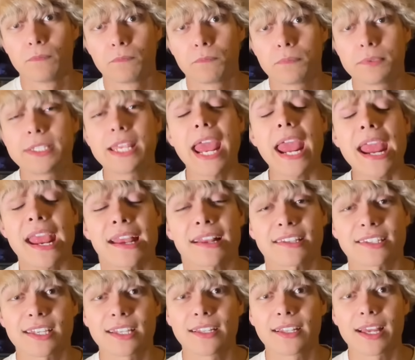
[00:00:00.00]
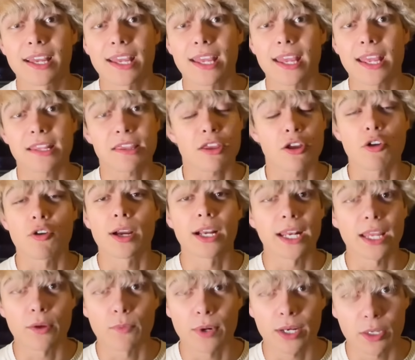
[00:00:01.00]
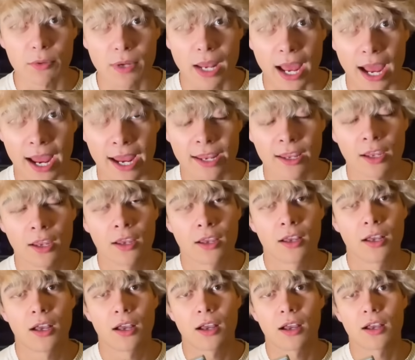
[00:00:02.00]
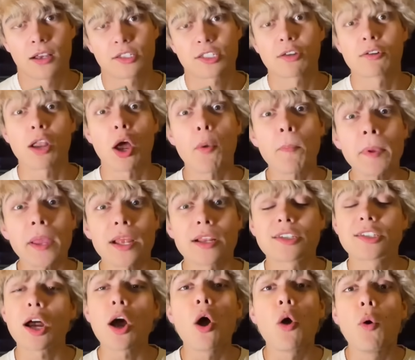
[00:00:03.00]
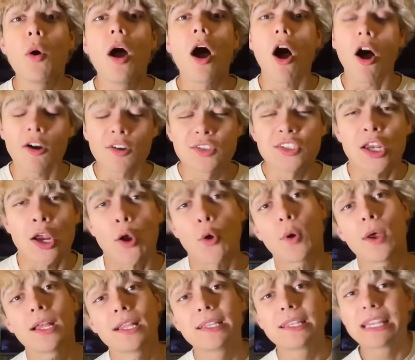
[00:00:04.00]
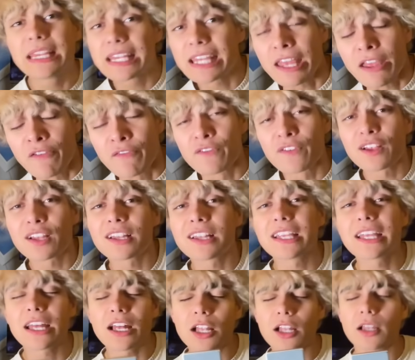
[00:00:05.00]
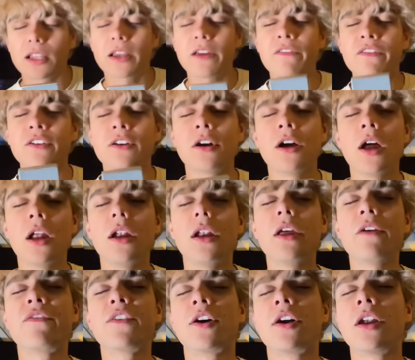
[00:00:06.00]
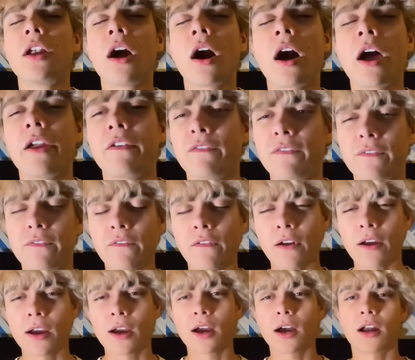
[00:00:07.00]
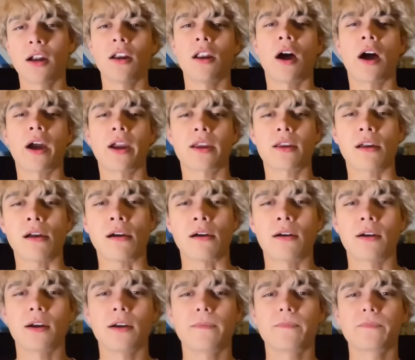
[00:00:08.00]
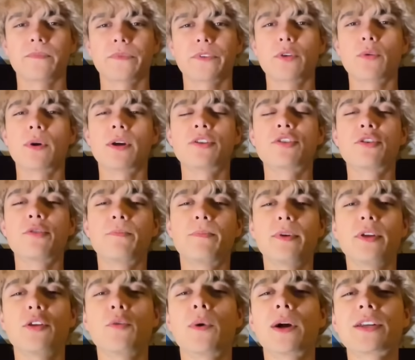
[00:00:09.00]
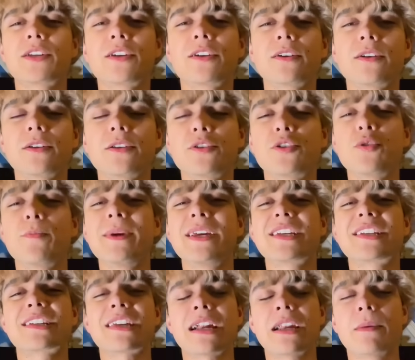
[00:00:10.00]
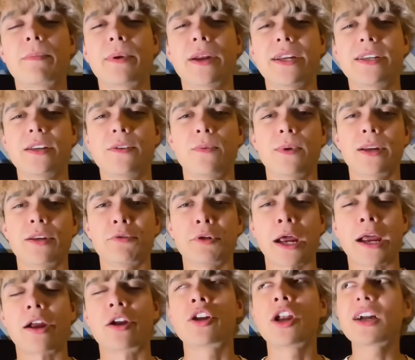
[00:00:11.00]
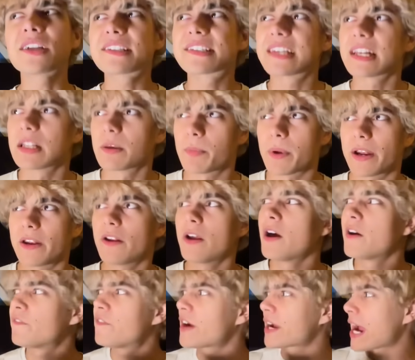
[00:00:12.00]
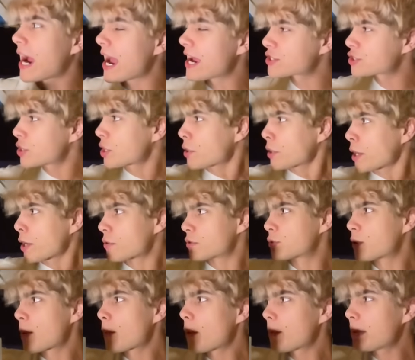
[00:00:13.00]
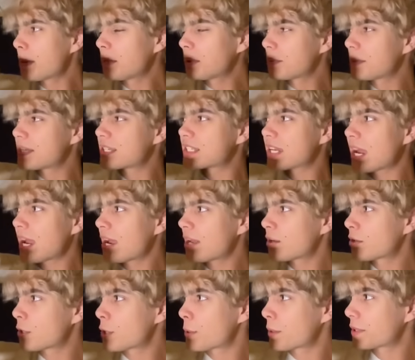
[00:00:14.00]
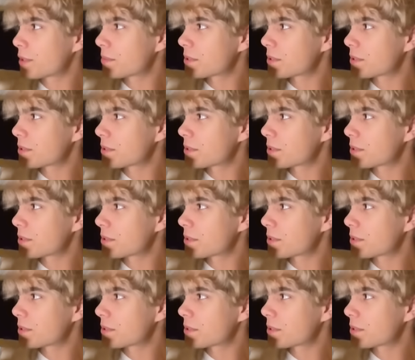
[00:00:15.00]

dance and like hit the gritty when you die. So don't be, so also live your life like you want to be celebrated when you die, or not celebrated. Fuck, I actually don't know. Do I want people to be sad, or do I want them to